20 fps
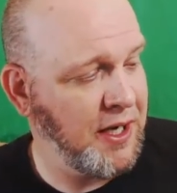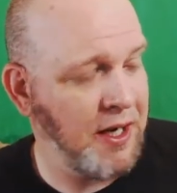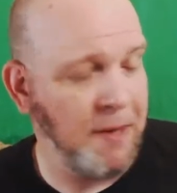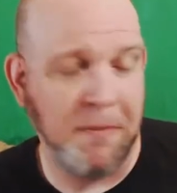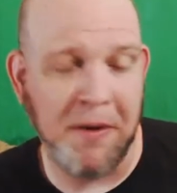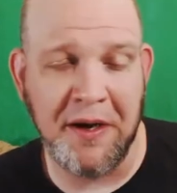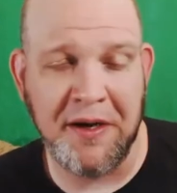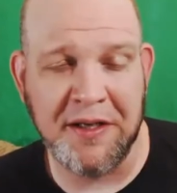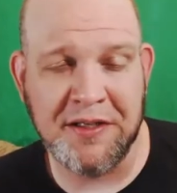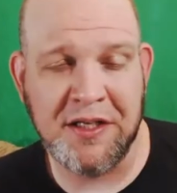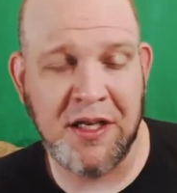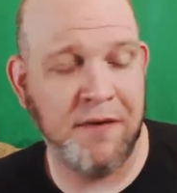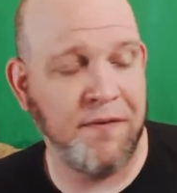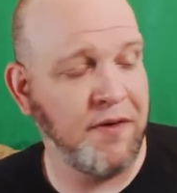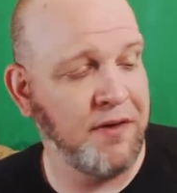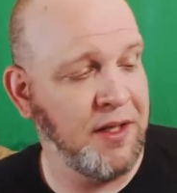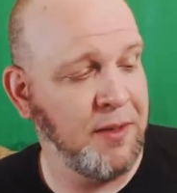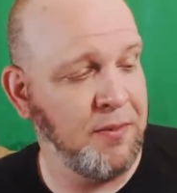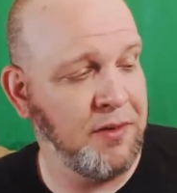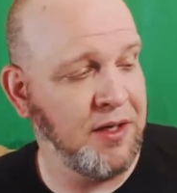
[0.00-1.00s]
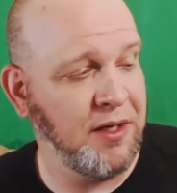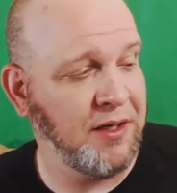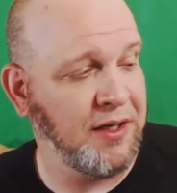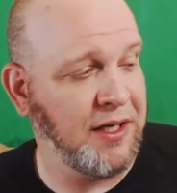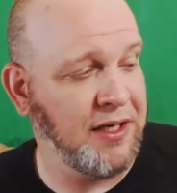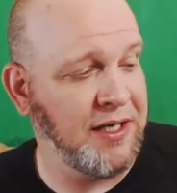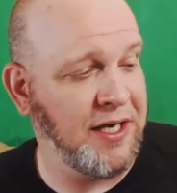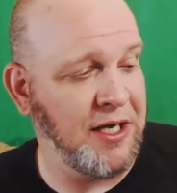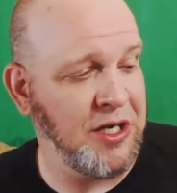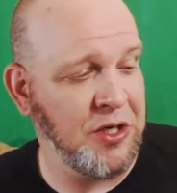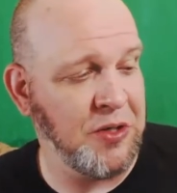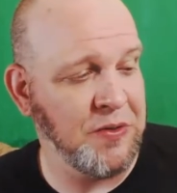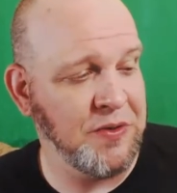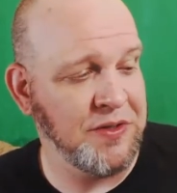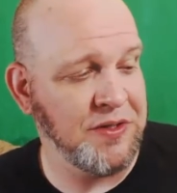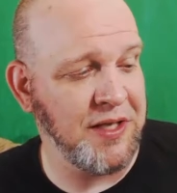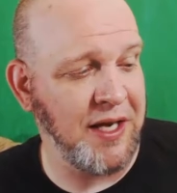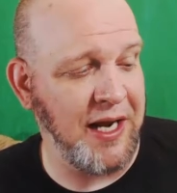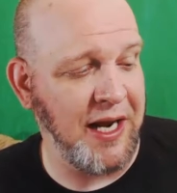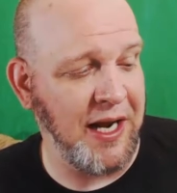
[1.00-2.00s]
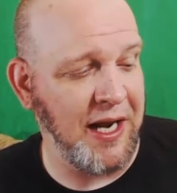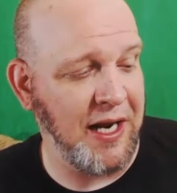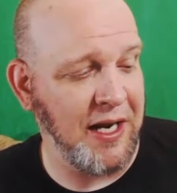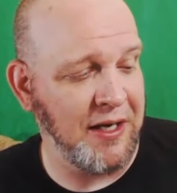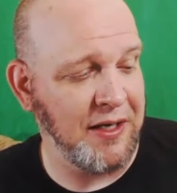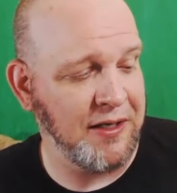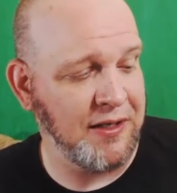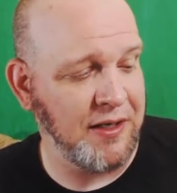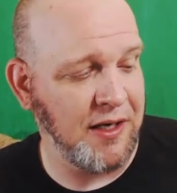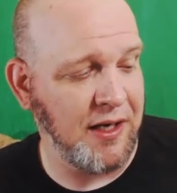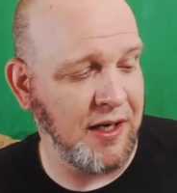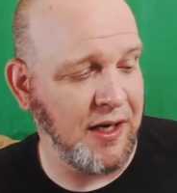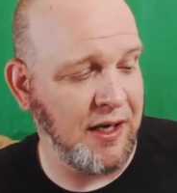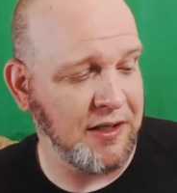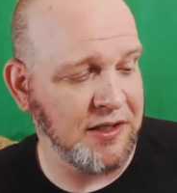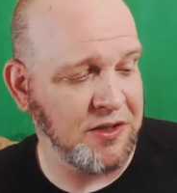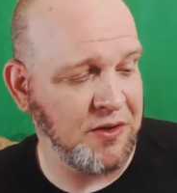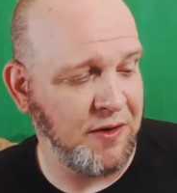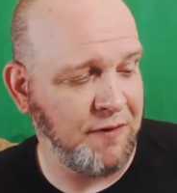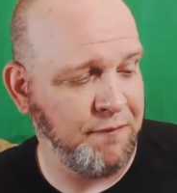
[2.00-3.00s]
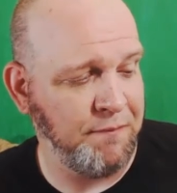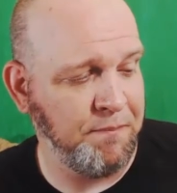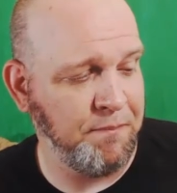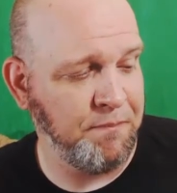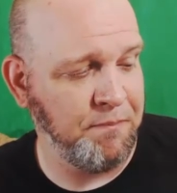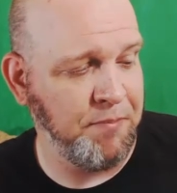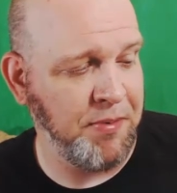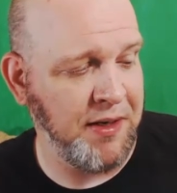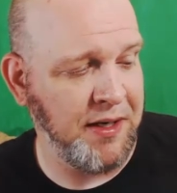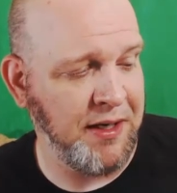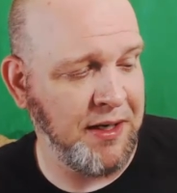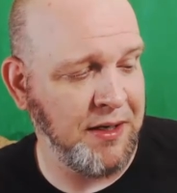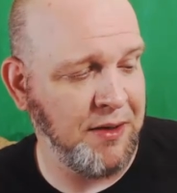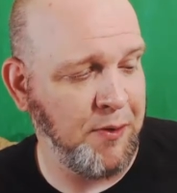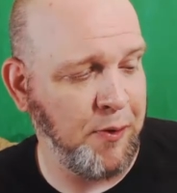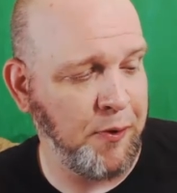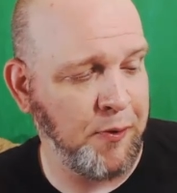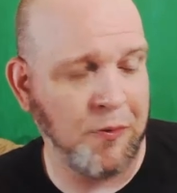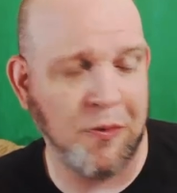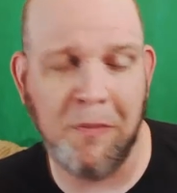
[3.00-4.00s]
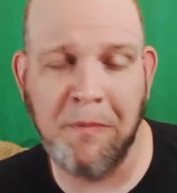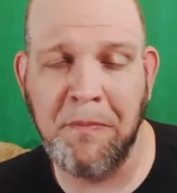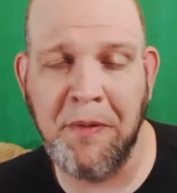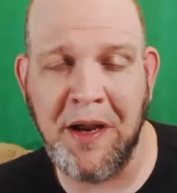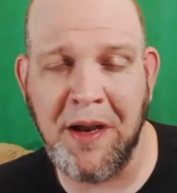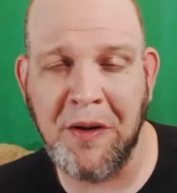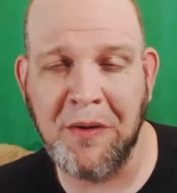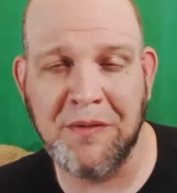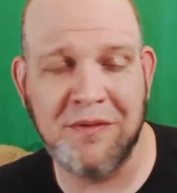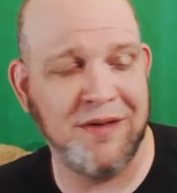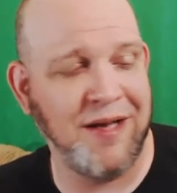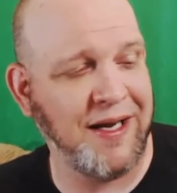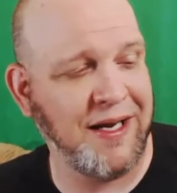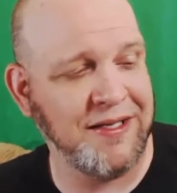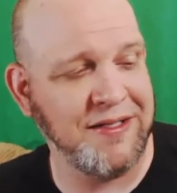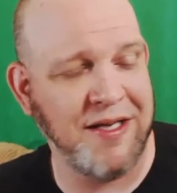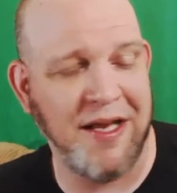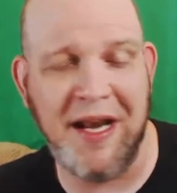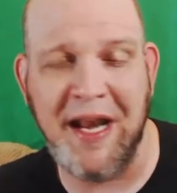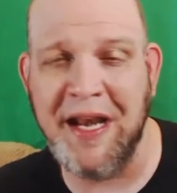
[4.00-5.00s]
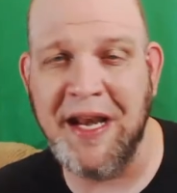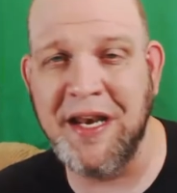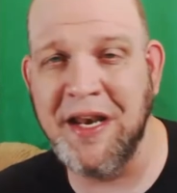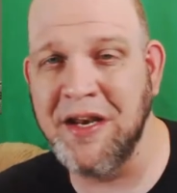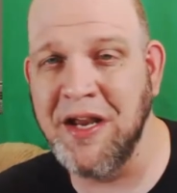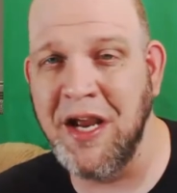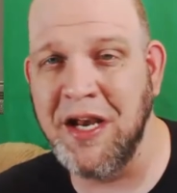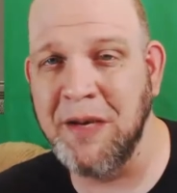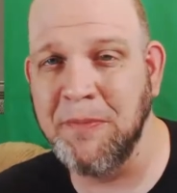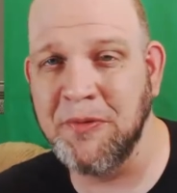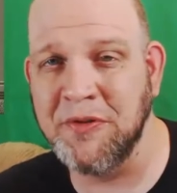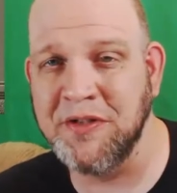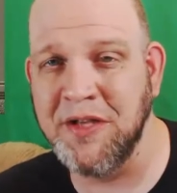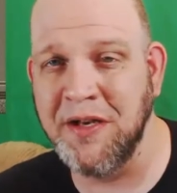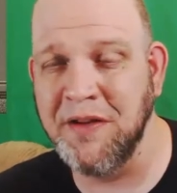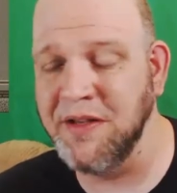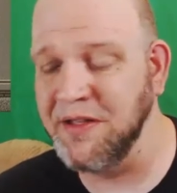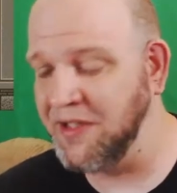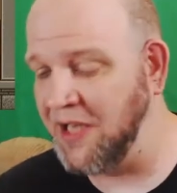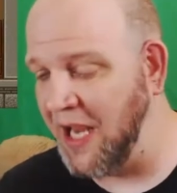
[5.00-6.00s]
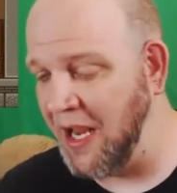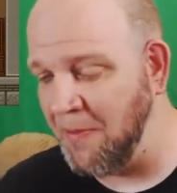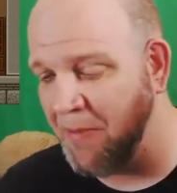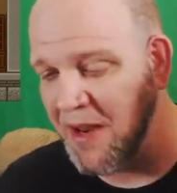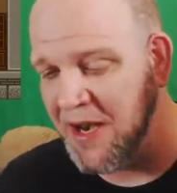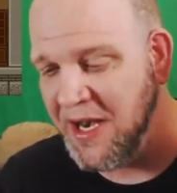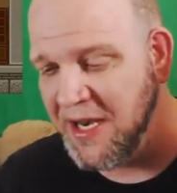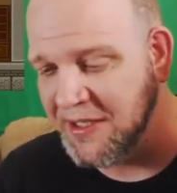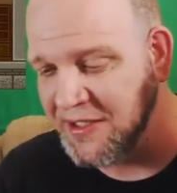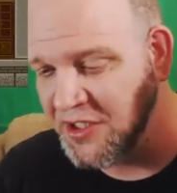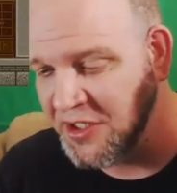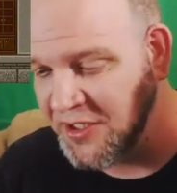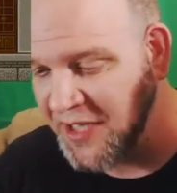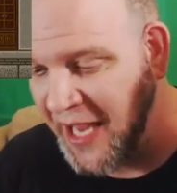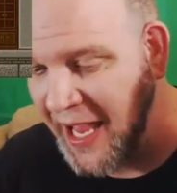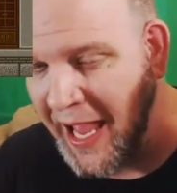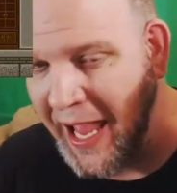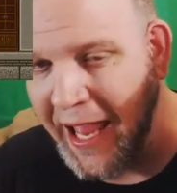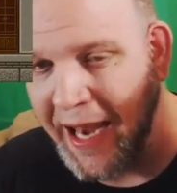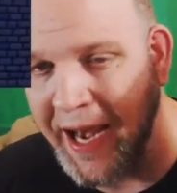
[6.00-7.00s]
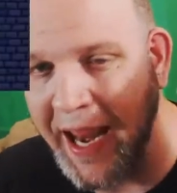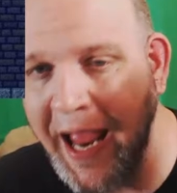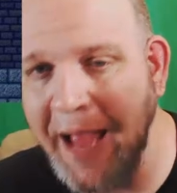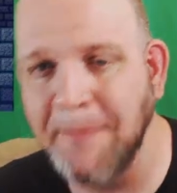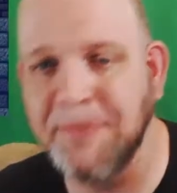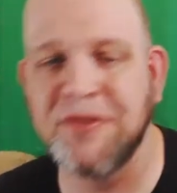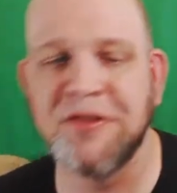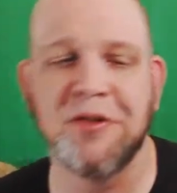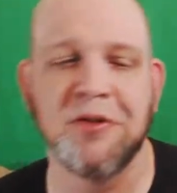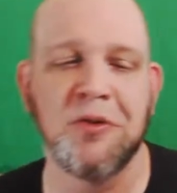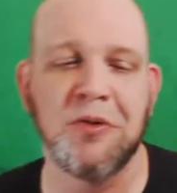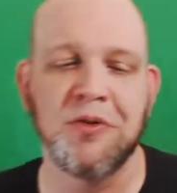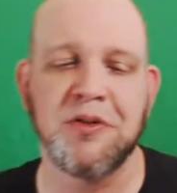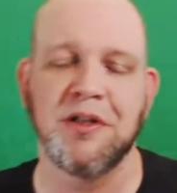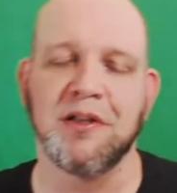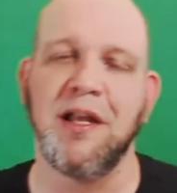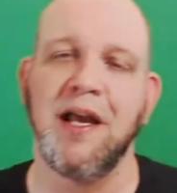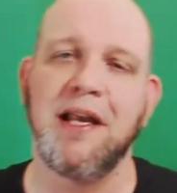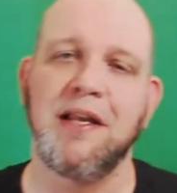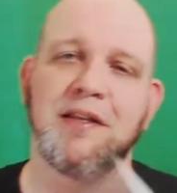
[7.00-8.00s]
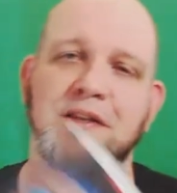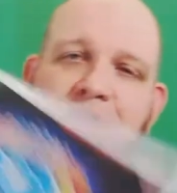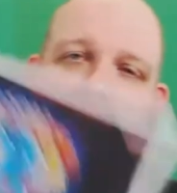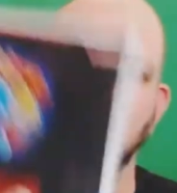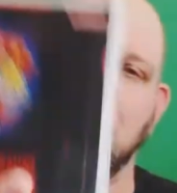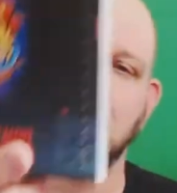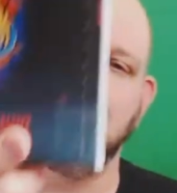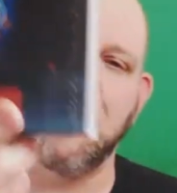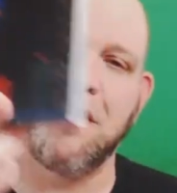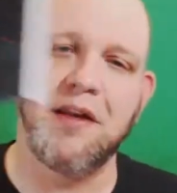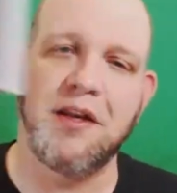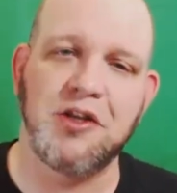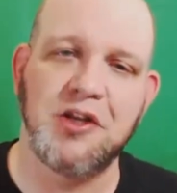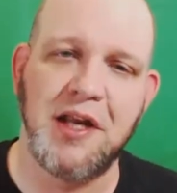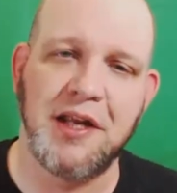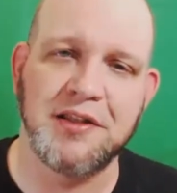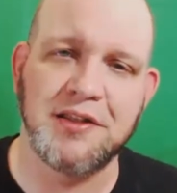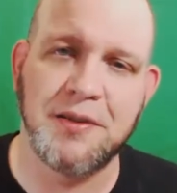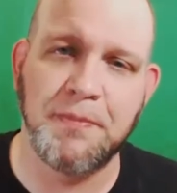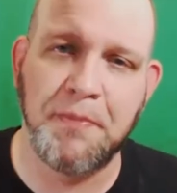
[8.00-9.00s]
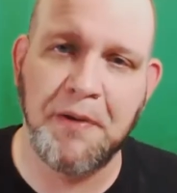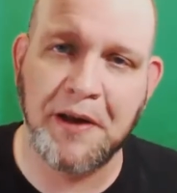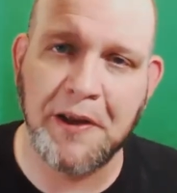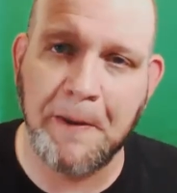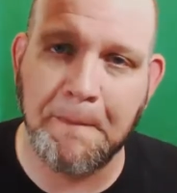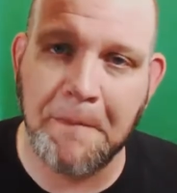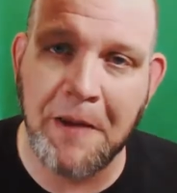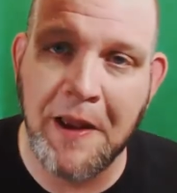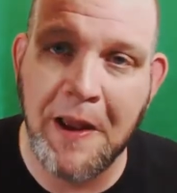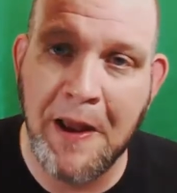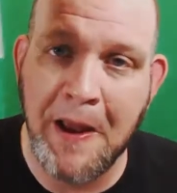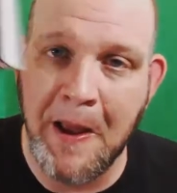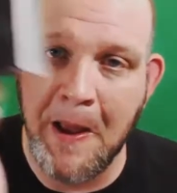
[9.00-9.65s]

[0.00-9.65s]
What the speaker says: but it does have unlimited continues. And so I've been through about, like I said, 80 to 90% of this game, and it is just an absolute delight. So if you get a chance to pick up